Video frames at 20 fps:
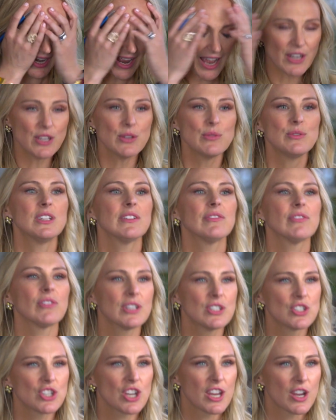how do you
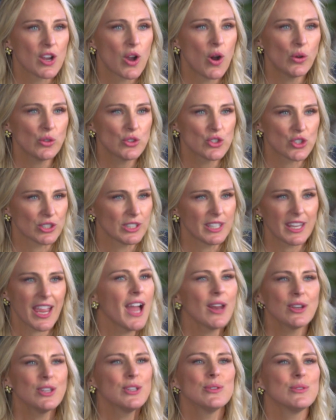differentiate culture? Like,
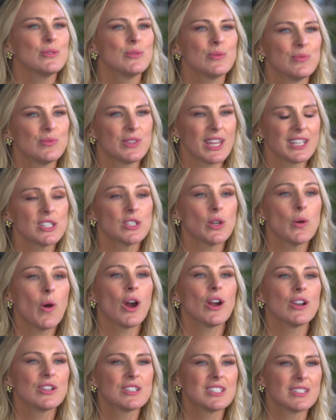how do you, that's so
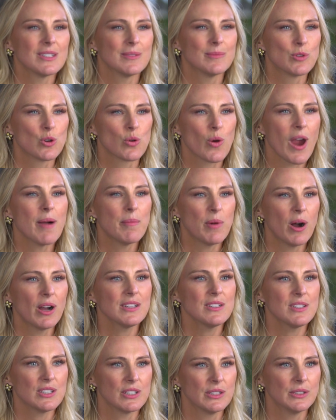hard to grab
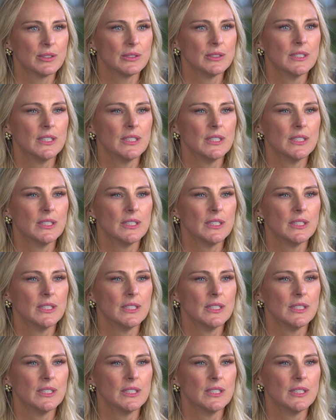onto.